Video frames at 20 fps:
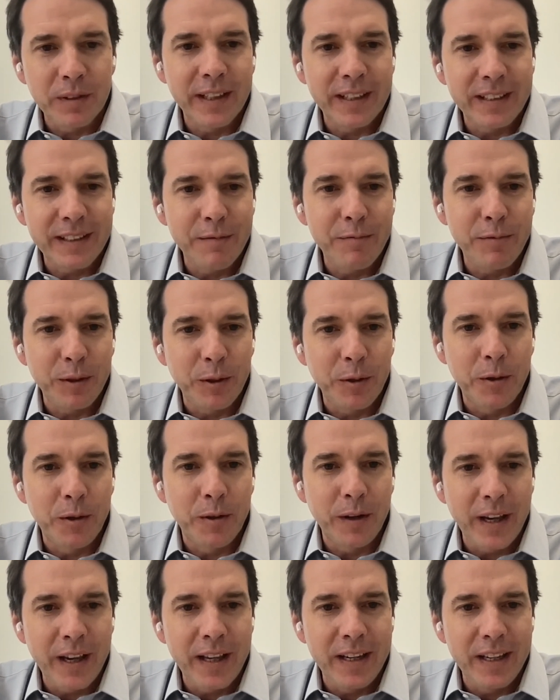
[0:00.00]
Like if you go
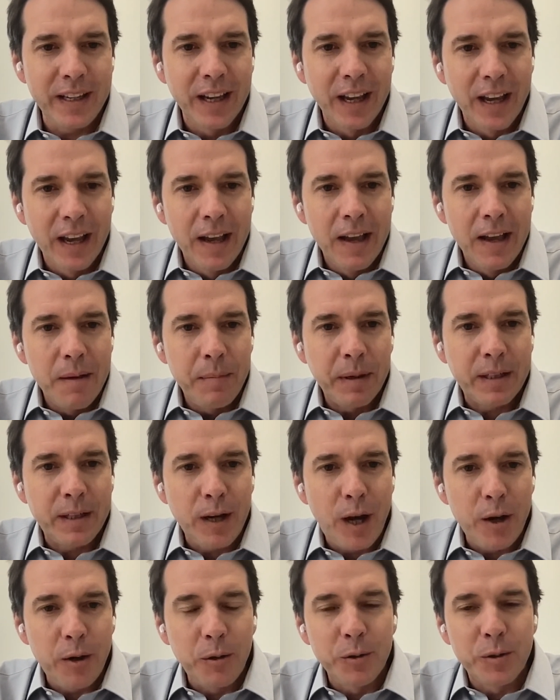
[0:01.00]
to any
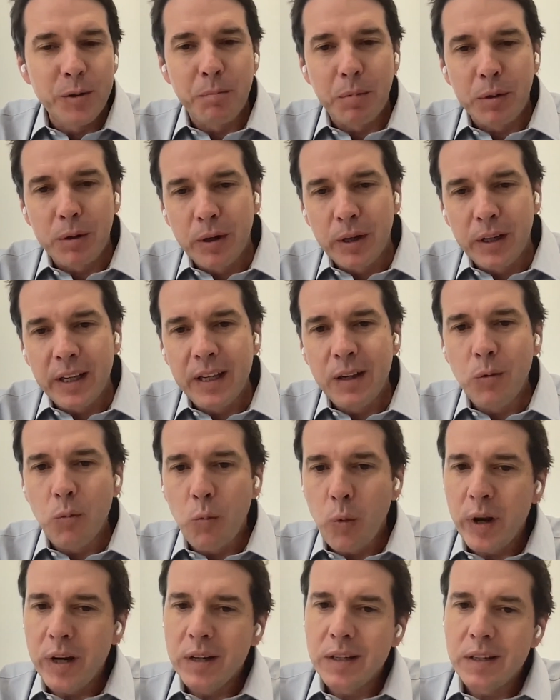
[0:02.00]
McDonald's, Burger King,
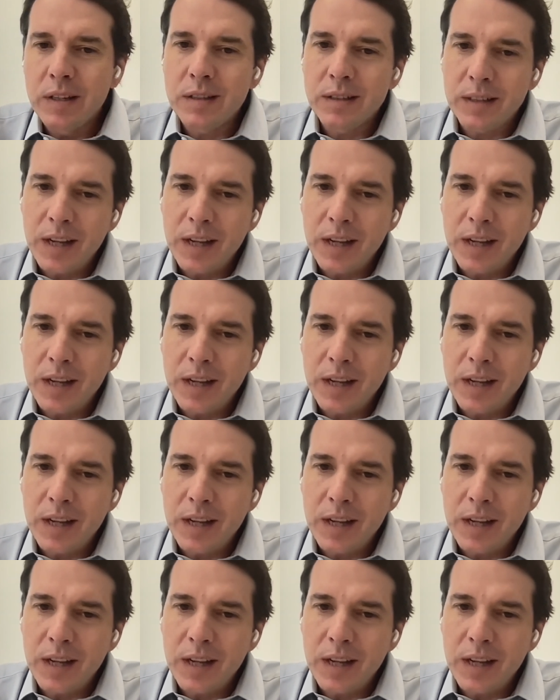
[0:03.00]
Wendy's,